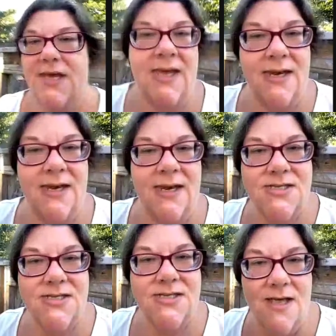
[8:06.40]

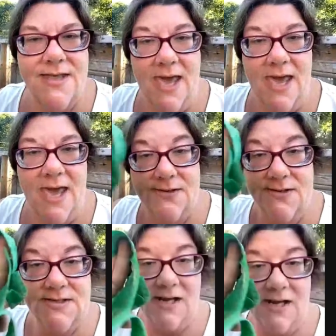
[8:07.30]
ends, the
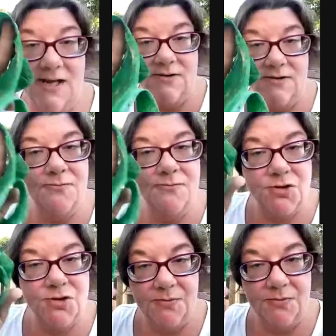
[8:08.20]
handles on the green
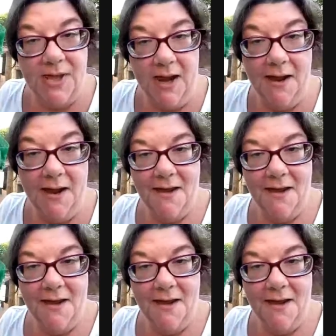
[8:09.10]
recycle bag,